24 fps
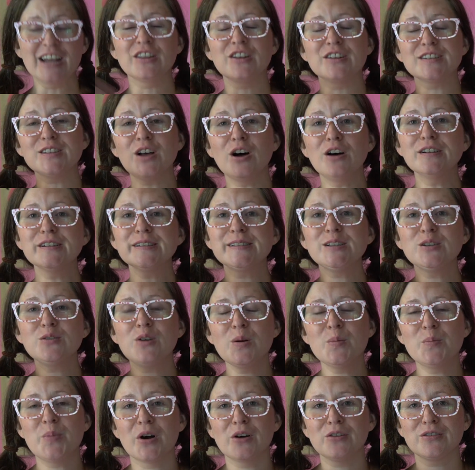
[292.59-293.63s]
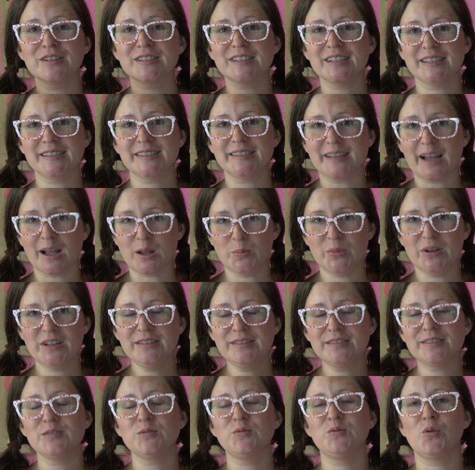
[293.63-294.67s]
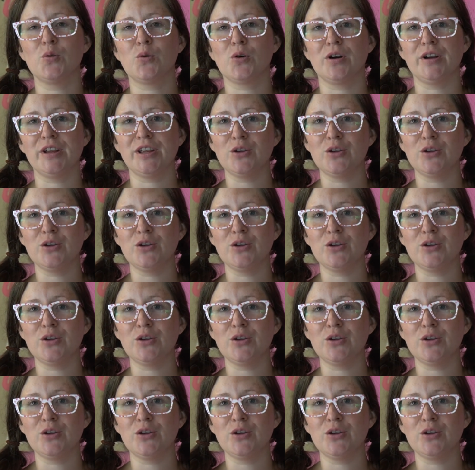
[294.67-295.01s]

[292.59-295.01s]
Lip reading: There's also a bonus assignment for